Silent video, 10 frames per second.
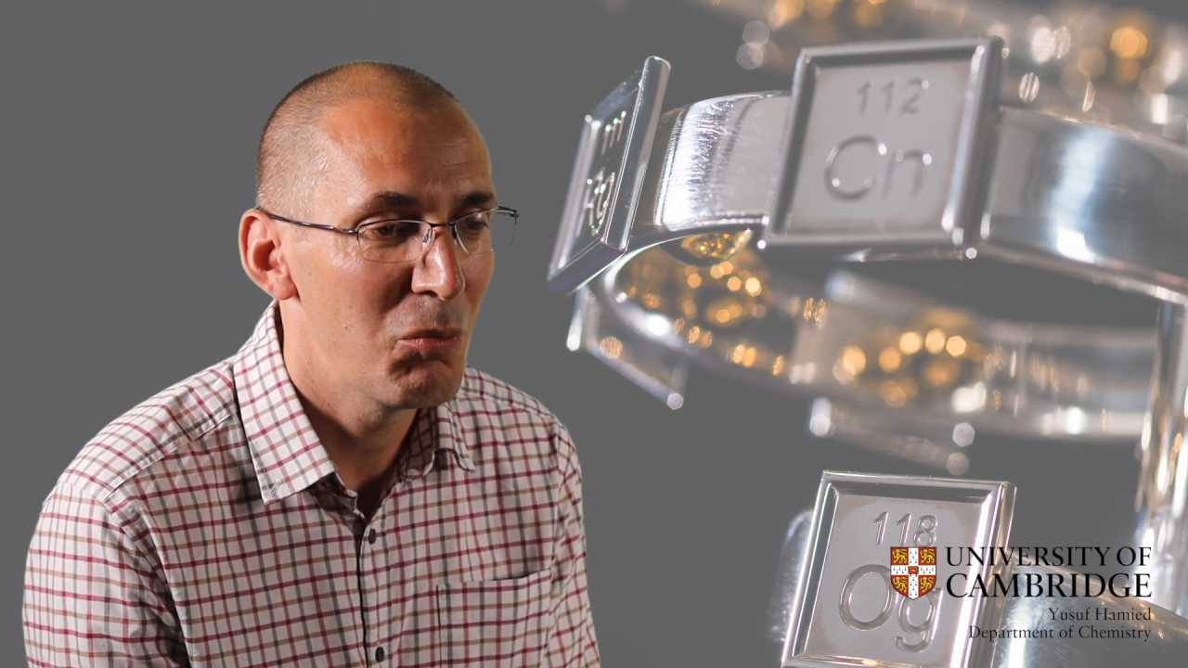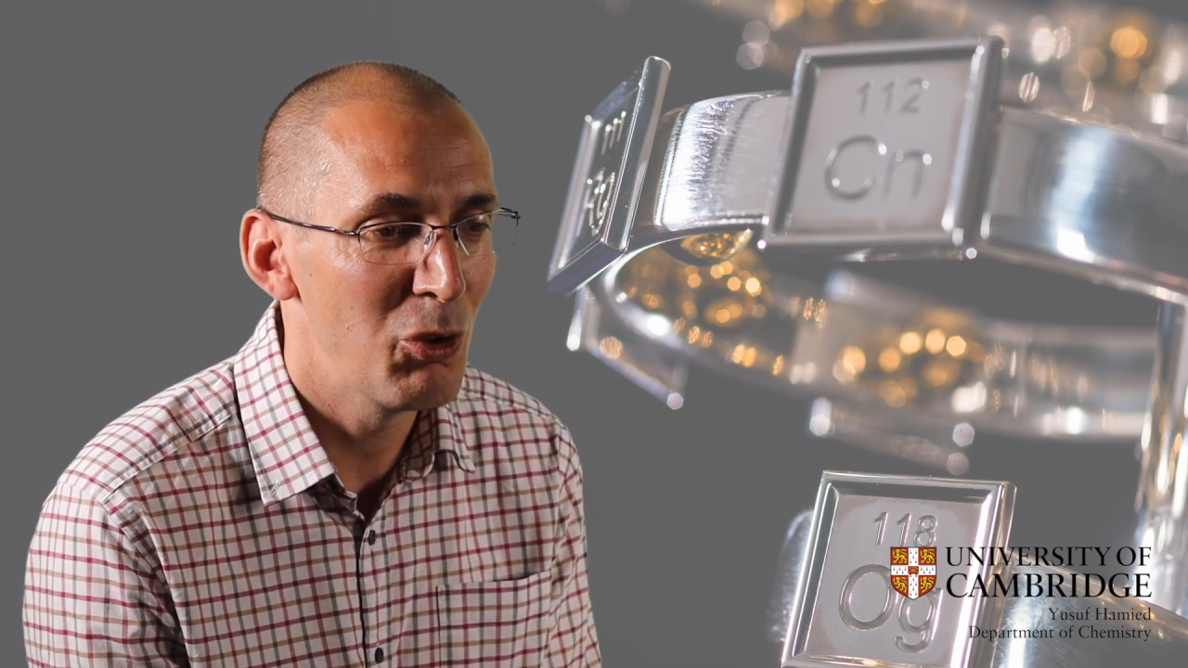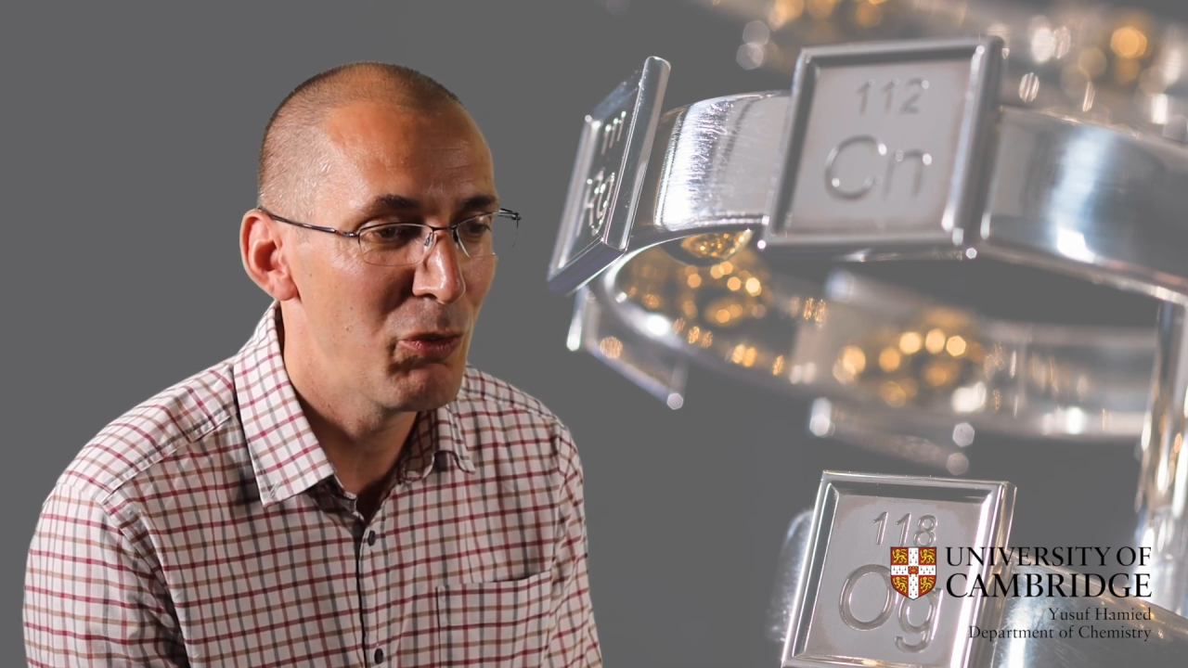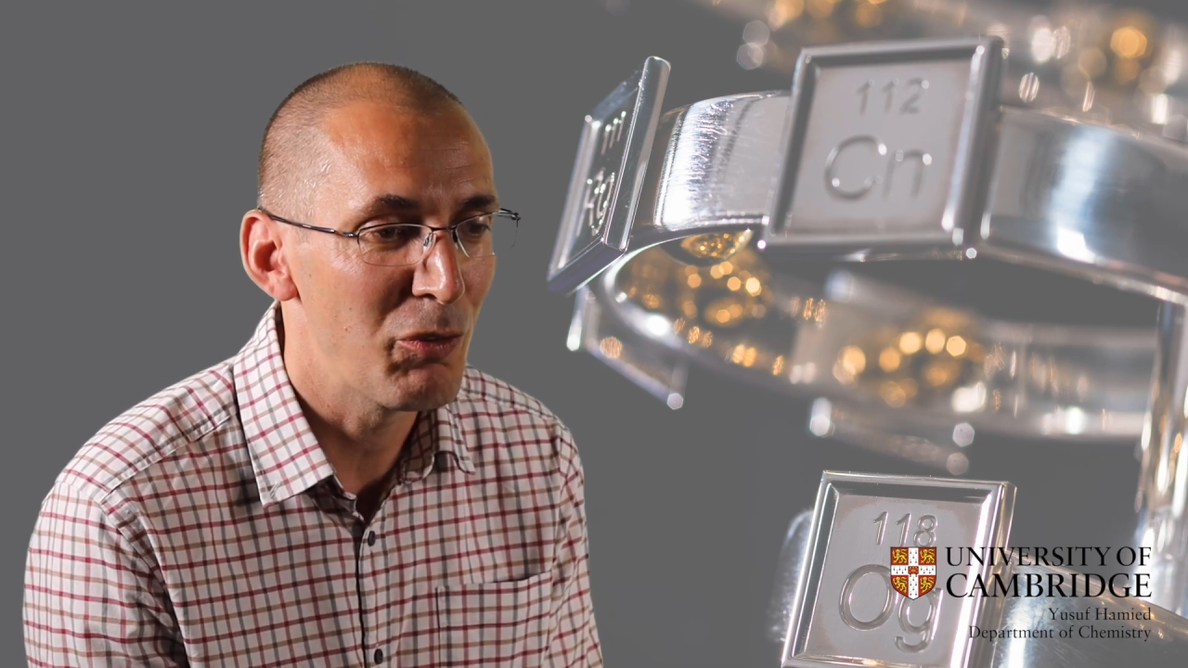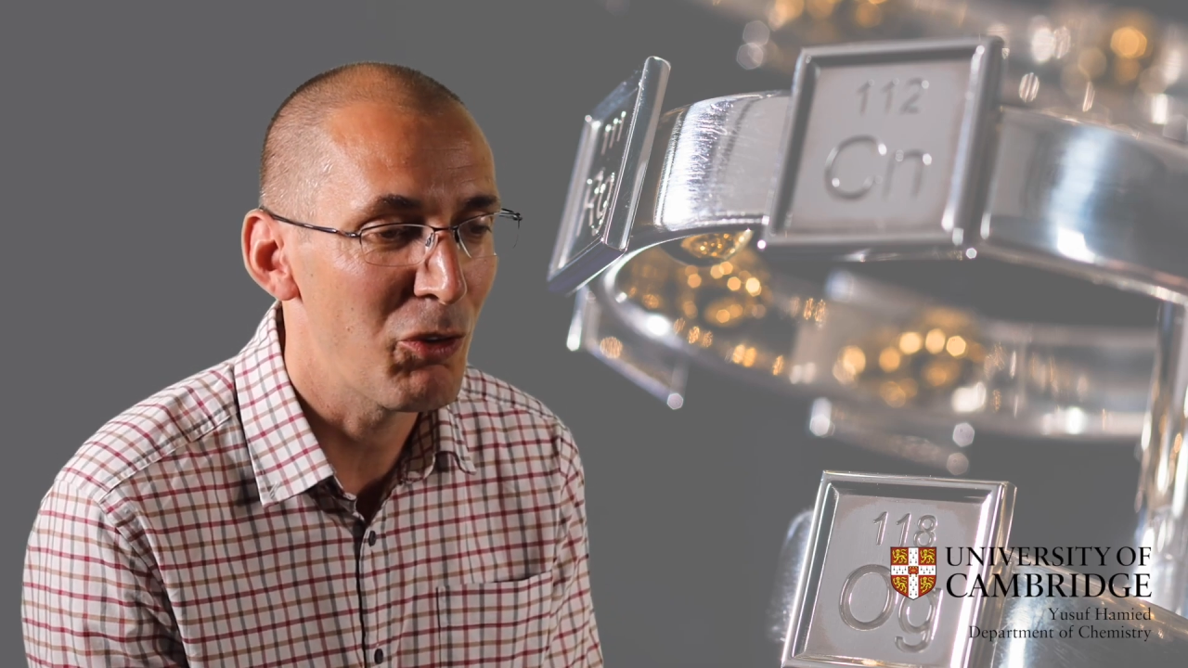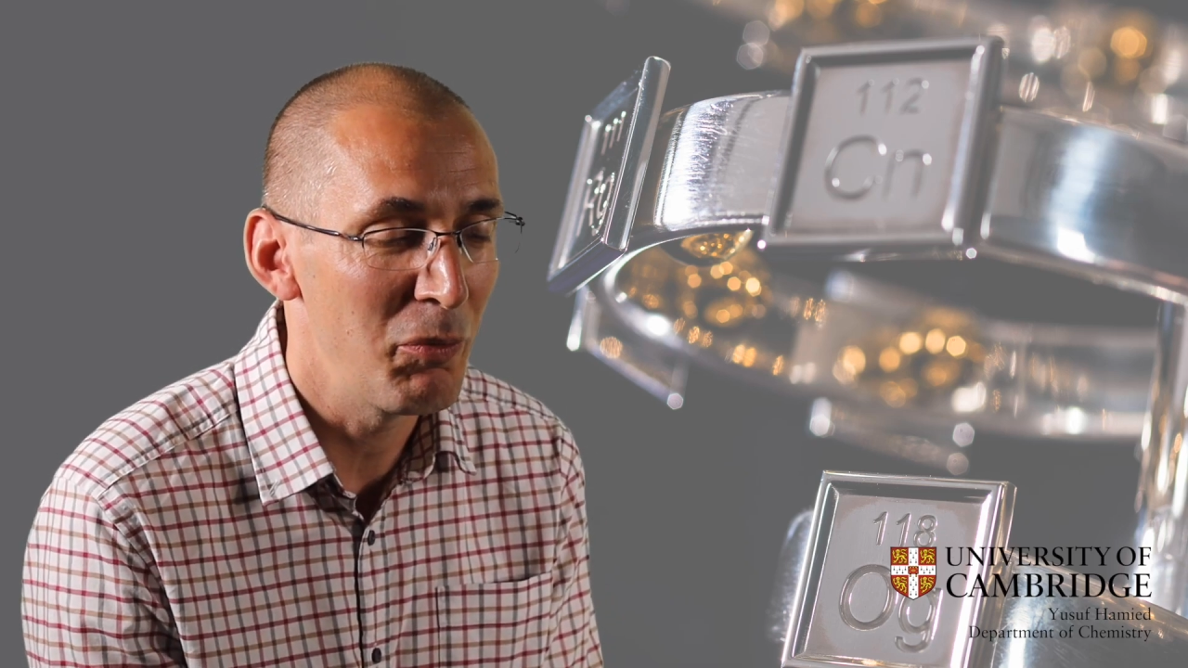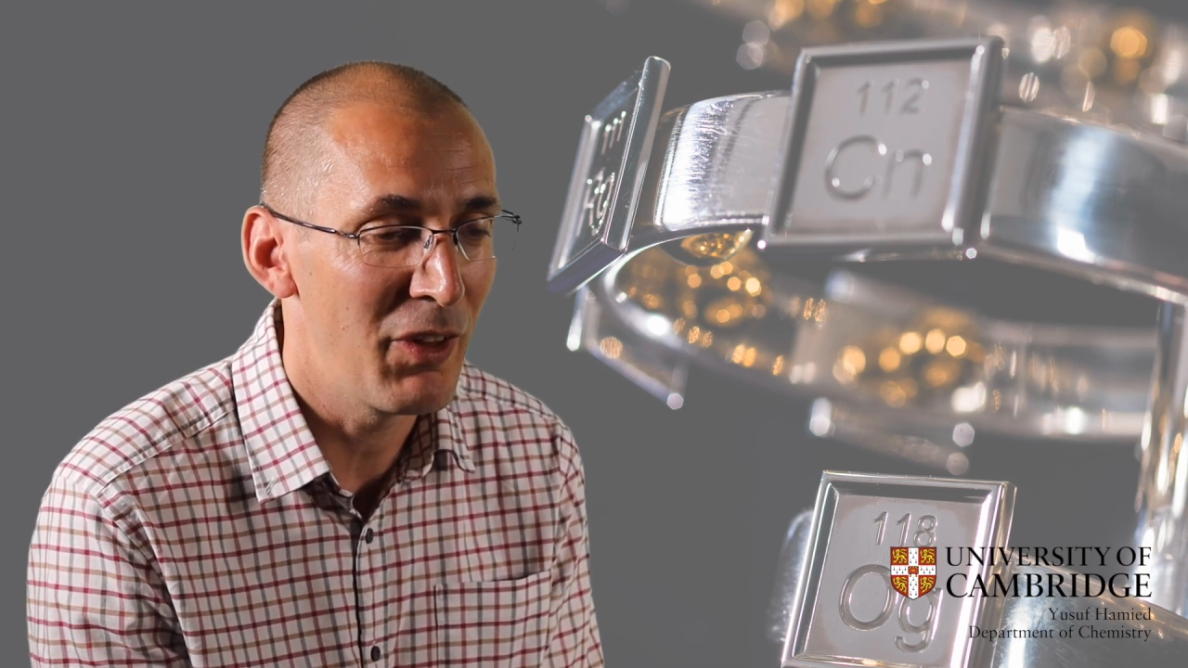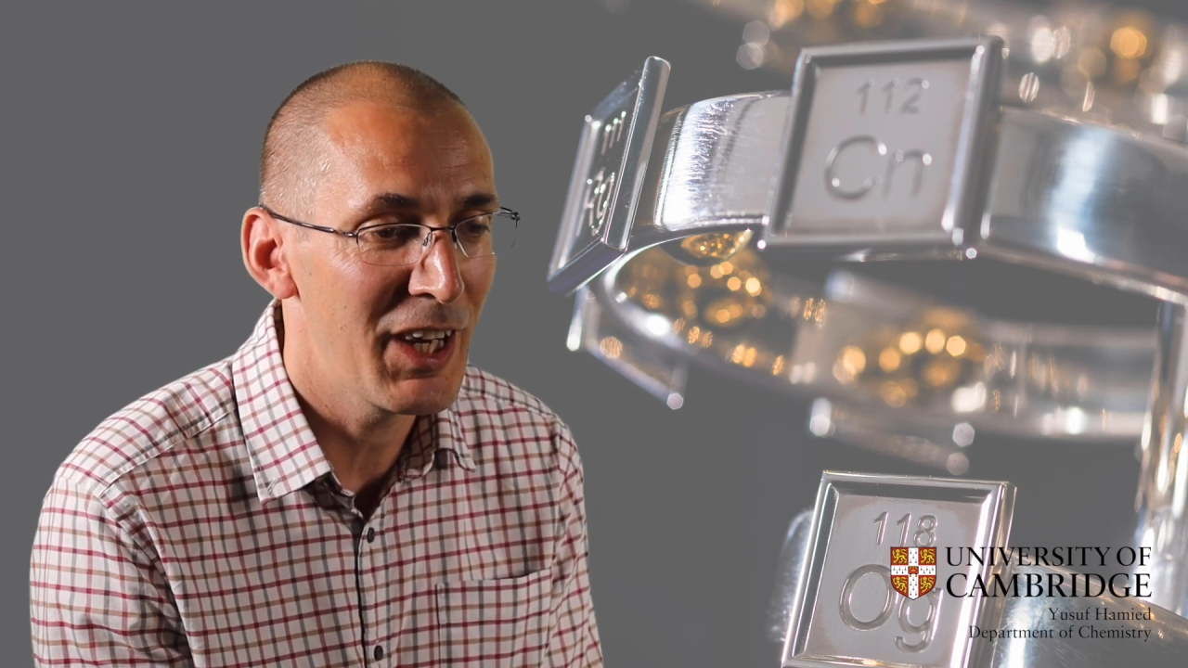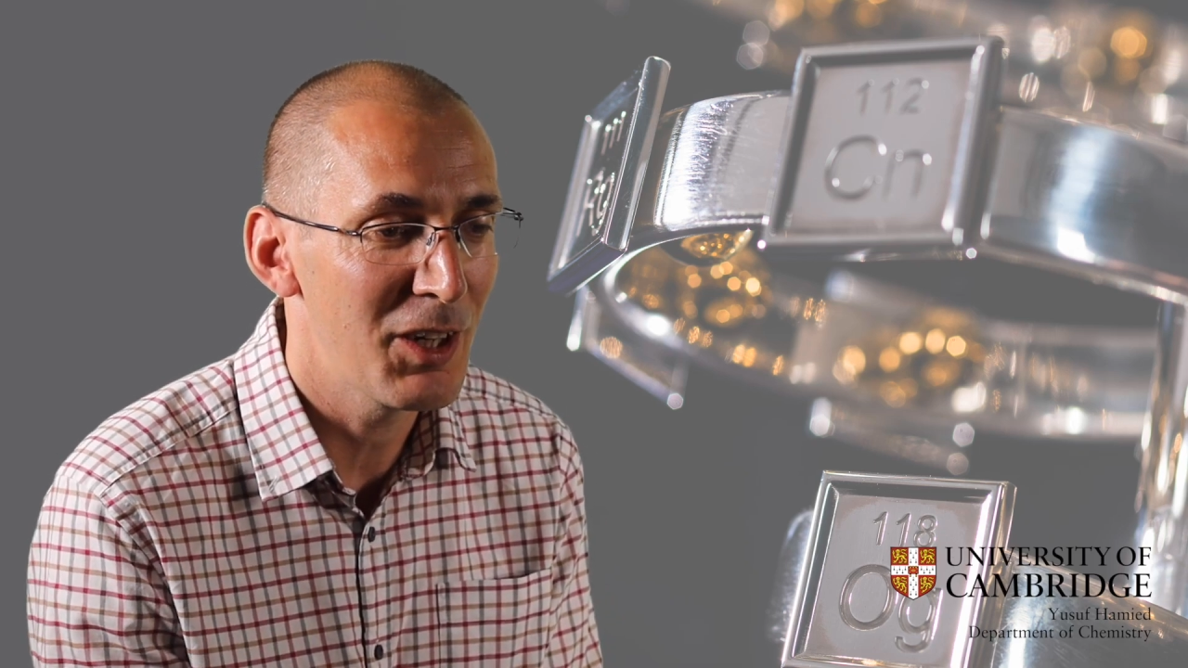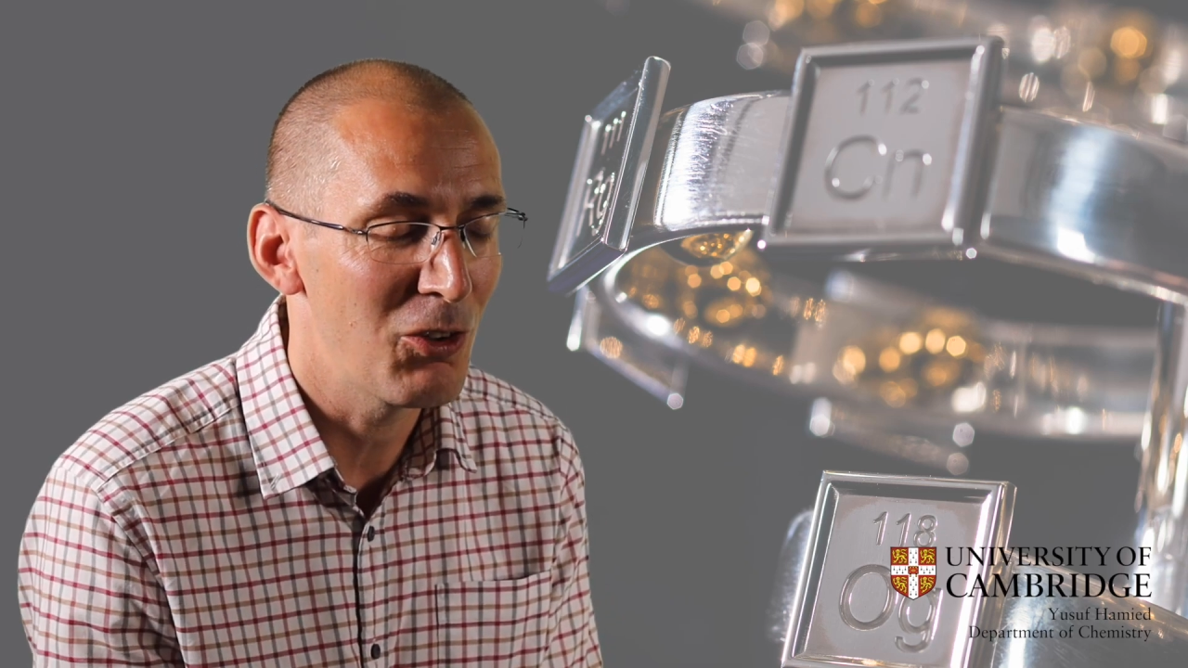Moving from
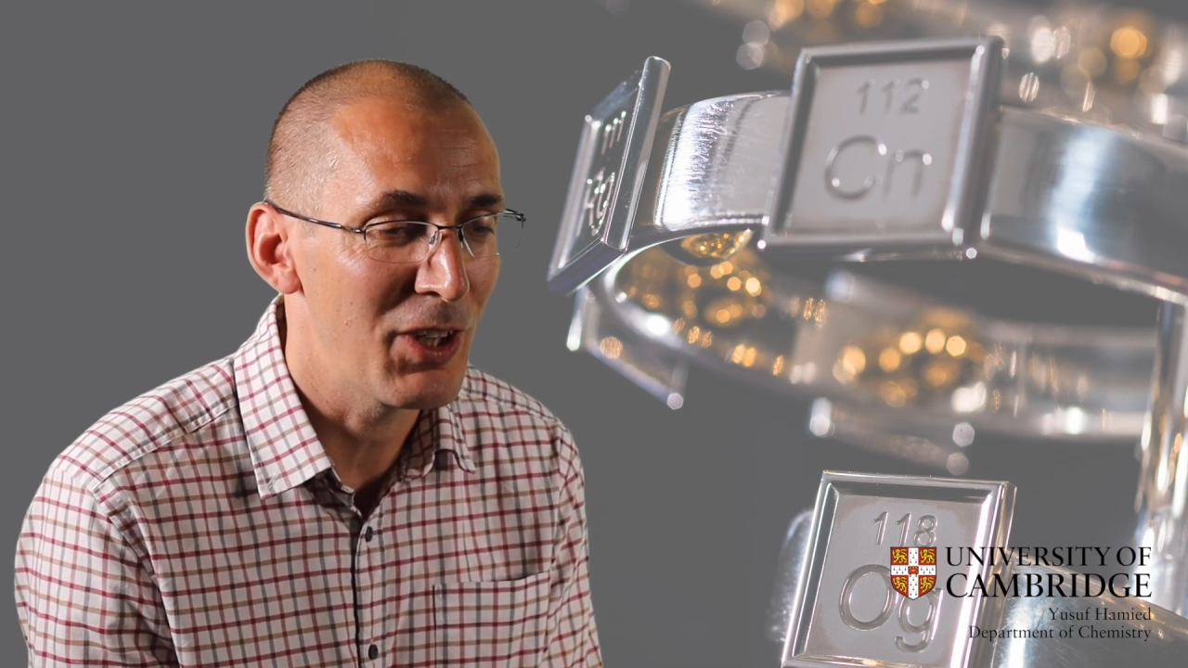there to